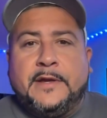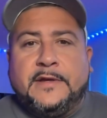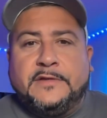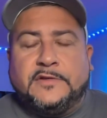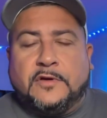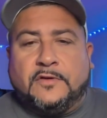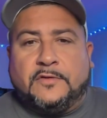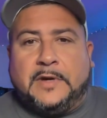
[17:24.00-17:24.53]

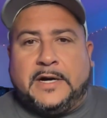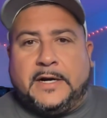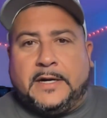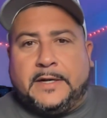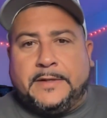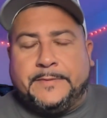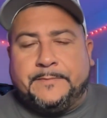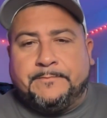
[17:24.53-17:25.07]
So uh,
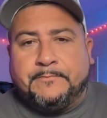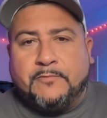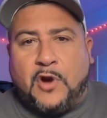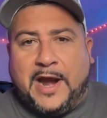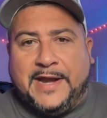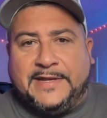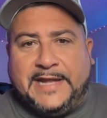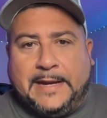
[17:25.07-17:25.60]

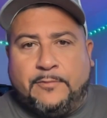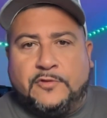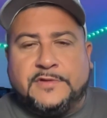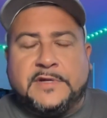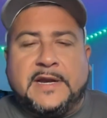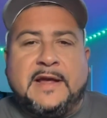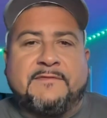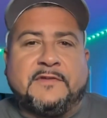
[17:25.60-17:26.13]
Brian Daboll is
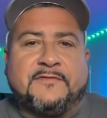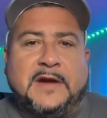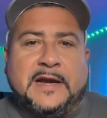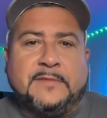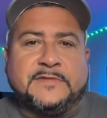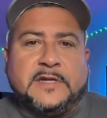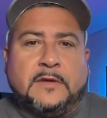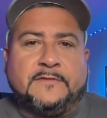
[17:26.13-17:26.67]
going to have to find
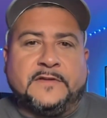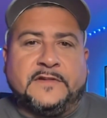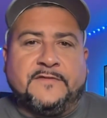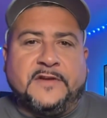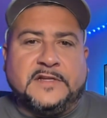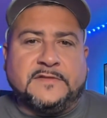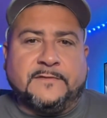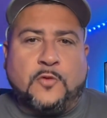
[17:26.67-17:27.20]
himself the
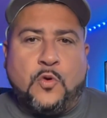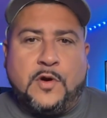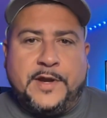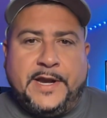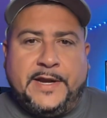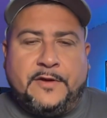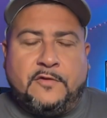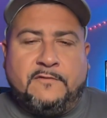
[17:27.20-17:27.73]
defensive
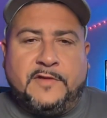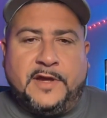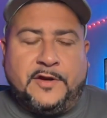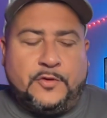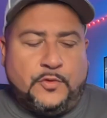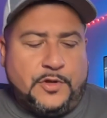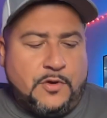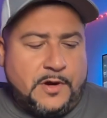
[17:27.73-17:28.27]
coordinator over there in
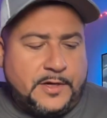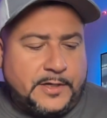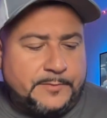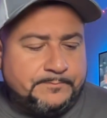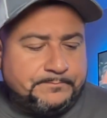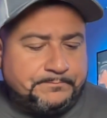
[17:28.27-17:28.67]
New York.